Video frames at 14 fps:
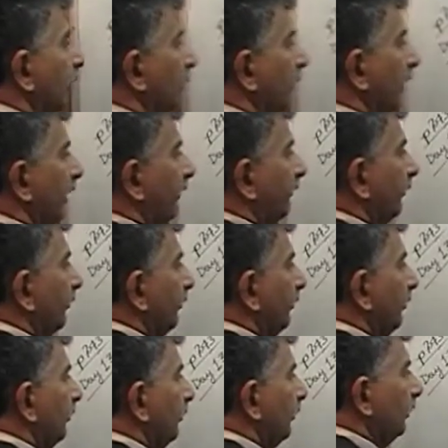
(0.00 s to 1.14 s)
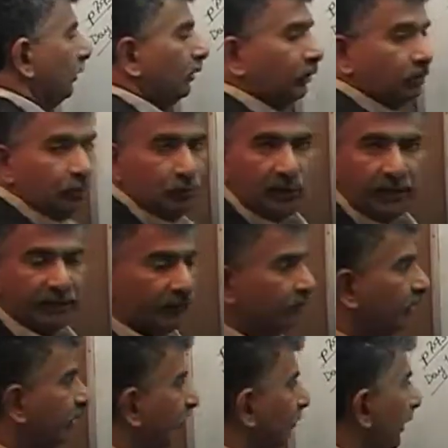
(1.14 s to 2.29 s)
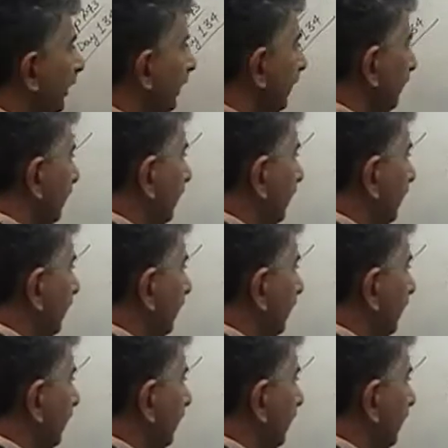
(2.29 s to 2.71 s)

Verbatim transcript: when x is 2 2 minus 1 is 1